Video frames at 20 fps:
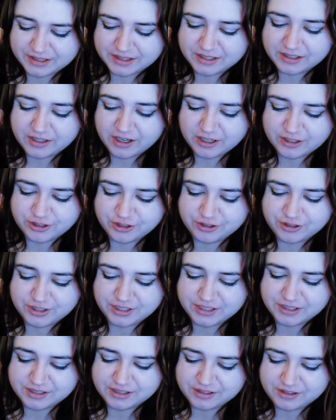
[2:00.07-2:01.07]
the nacho
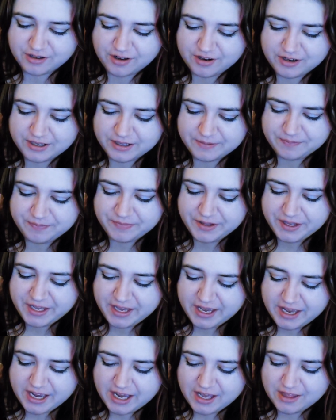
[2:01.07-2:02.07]
cheese that's on it.
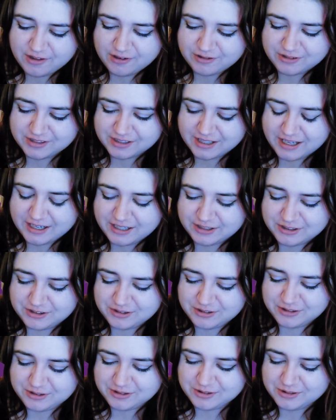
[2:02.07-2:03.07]
And there's lettuce
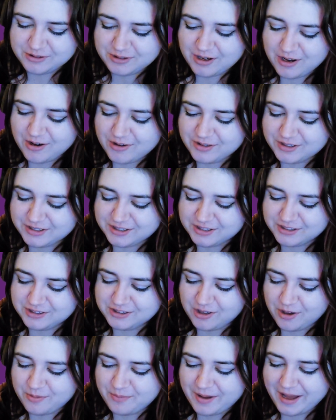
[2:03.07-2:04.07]
too. Oh, this is
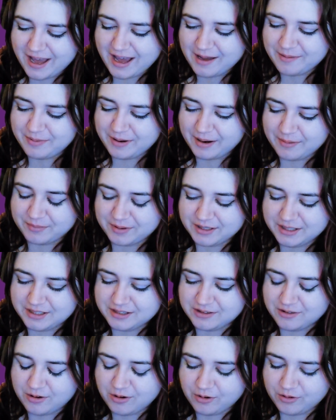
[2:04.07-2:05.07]
so bad, but I'm gonna
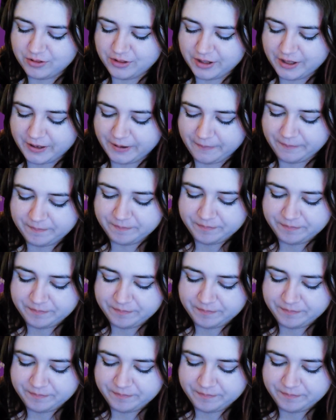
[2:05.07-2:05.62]
eat the whole thing.